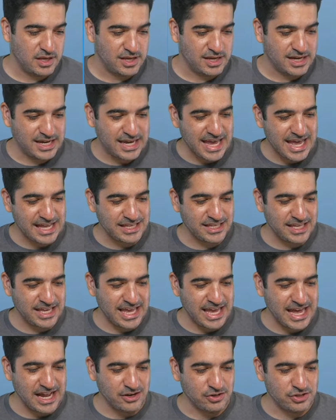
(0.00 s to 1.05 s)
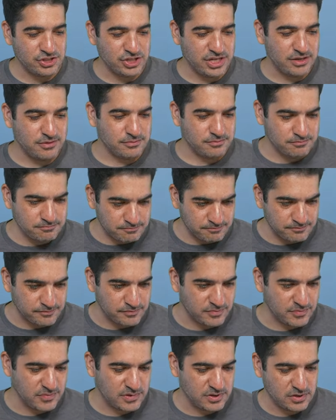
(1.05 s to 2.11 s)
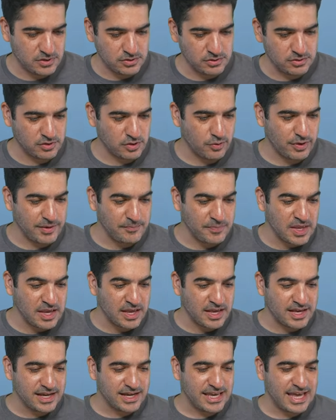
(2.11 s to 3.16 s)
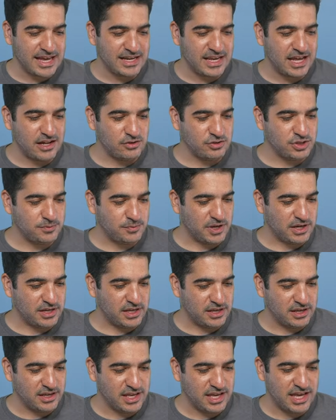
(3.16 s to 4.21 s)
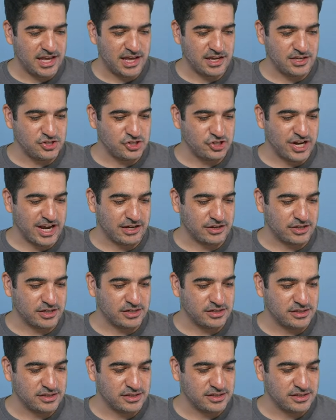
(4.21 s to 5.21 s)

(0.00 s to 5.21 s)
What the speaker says: Cat allergy. Oh, go away. Cat allergy buddy, AI tracker.